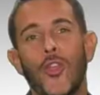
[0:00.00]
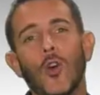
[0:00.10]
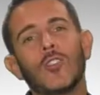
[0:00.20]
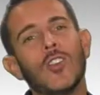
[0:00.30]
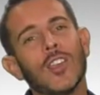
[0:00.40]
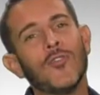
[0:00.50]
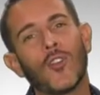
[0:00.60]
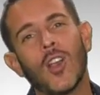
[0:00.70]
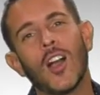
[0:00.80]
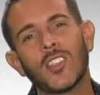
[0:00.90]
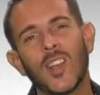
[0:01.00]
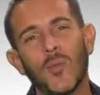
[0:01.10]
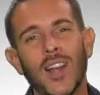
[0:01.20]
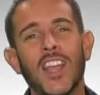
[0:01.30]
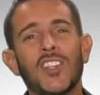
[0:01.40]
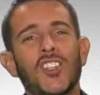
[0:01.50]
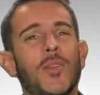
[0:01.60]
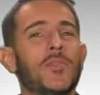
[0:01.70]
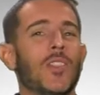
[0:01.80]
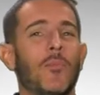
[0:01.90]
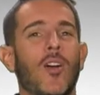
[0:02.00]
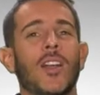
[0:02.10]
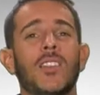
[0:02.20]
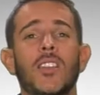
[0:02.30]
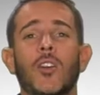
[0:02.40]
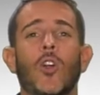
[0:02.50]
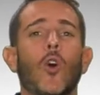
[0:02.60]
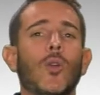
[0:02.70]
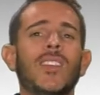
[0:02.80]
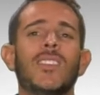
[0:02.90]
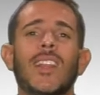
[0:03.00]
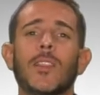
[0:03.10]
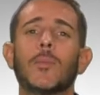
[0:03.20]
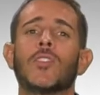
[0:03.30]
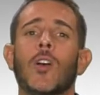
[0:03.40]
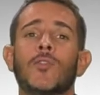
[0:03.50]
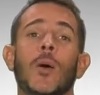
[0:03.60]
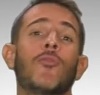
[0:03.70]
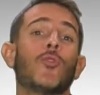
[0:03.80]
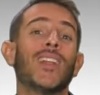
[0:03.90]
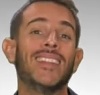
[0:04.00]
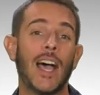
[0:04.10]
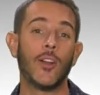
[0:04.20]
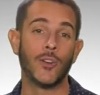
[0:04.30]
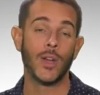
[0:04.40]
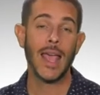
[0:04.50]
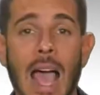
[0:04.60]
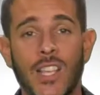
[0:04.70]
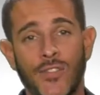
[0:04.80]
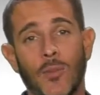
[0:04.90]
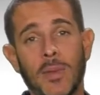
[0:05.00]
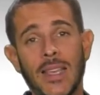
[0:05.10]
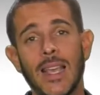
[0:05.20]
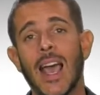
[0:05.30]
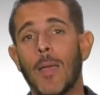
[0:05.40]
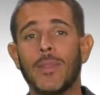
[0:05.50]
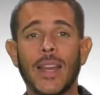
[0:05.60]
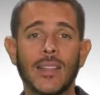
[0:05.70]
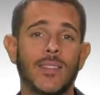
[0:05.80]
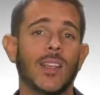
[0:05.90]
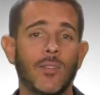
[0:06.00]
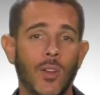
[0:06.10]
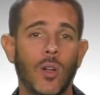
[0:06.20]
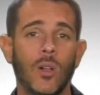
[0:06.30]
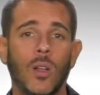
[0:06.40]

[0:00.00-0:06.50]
Those looking for long-term relationships in the party scene are only setting themselves up for a downer. As for me, I'm getting sick of it all.